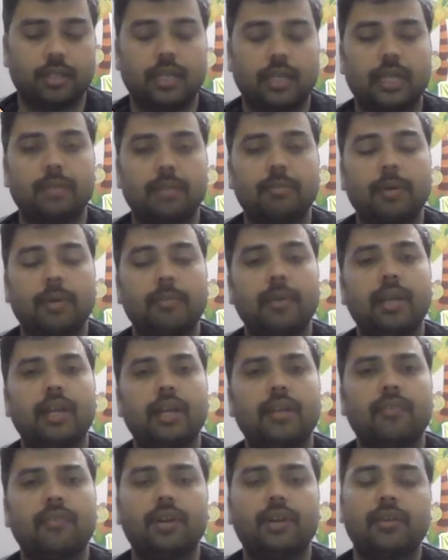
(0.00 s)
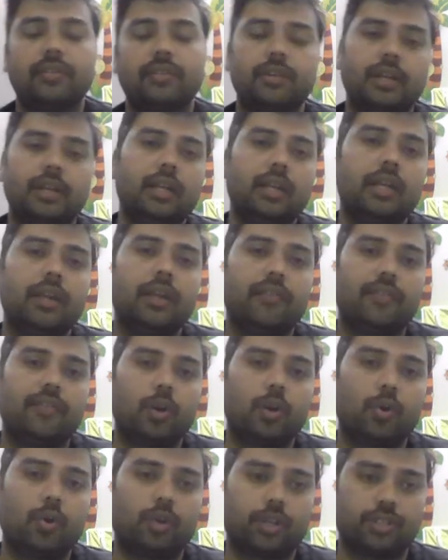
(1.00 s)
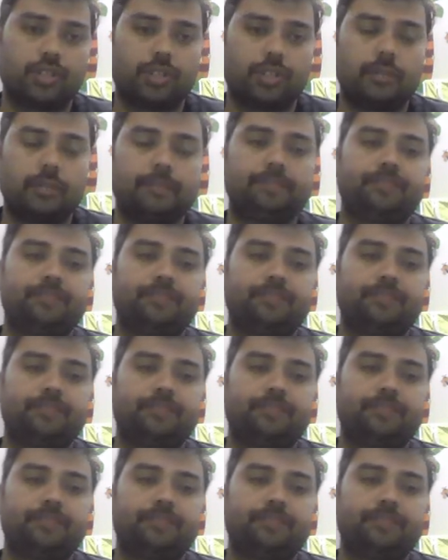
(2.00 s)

It may be a different in different location.